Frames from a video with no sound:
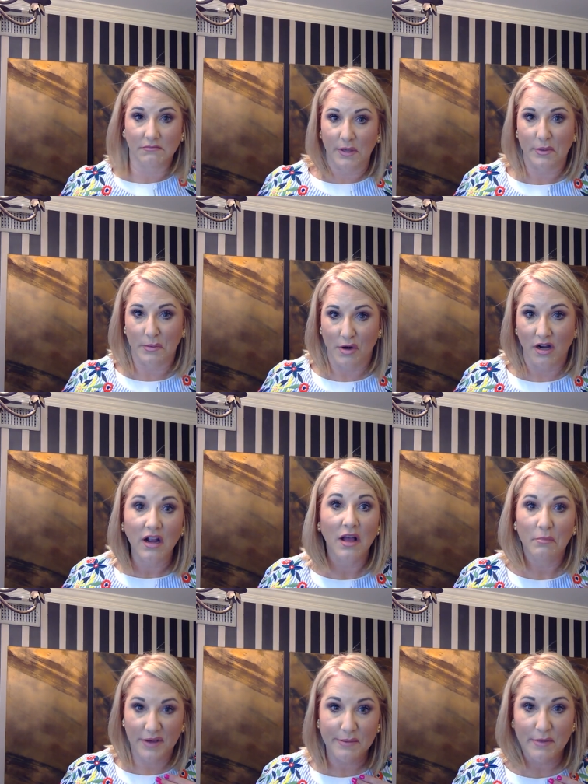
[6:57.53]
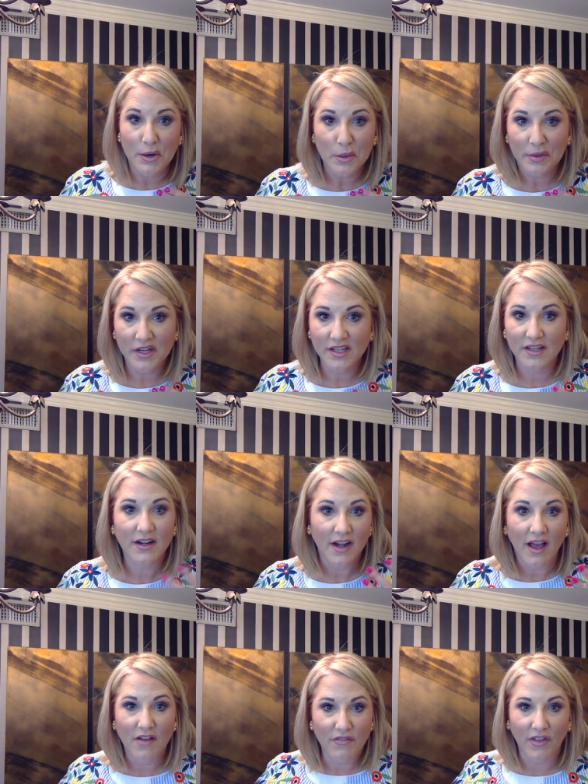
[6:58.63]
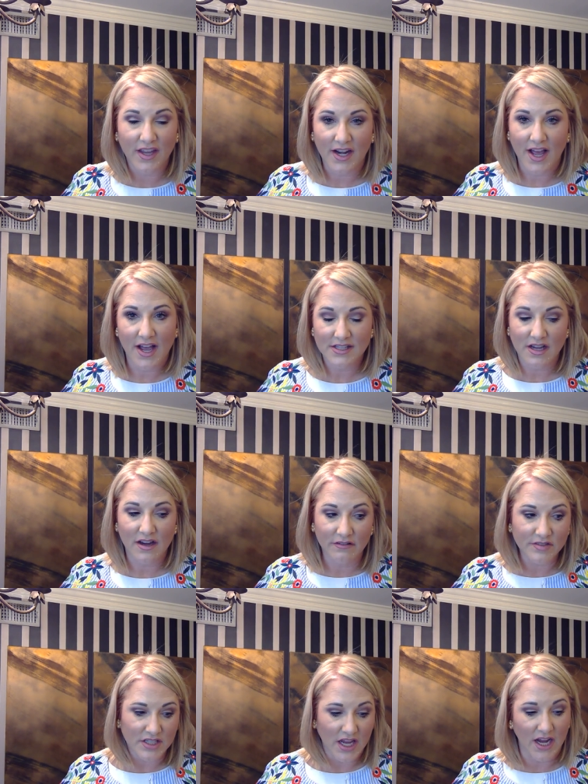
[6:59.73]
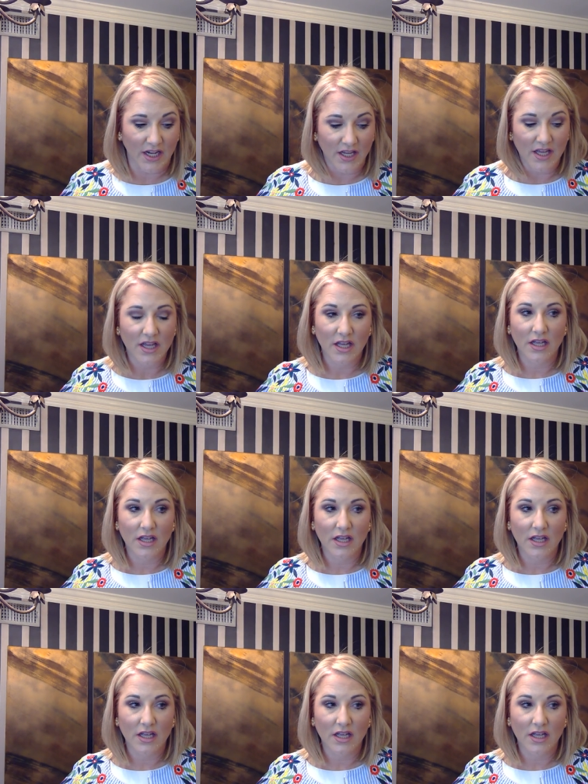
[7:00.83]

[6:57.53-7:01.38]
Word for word: maybe I'm wrong, but in my own opinion, I feel like it has. I have seen,